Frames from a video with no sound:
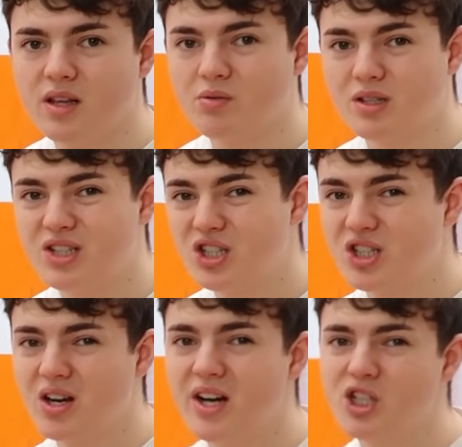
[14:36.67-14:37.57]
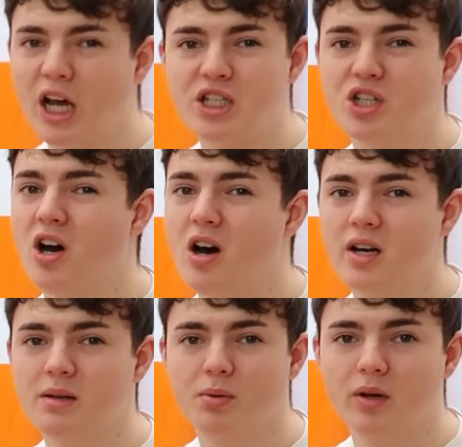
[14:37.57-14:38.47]
There was a slight change in
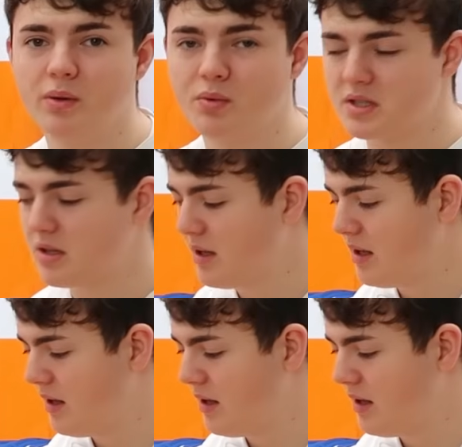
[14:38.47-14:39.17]
height, but it was,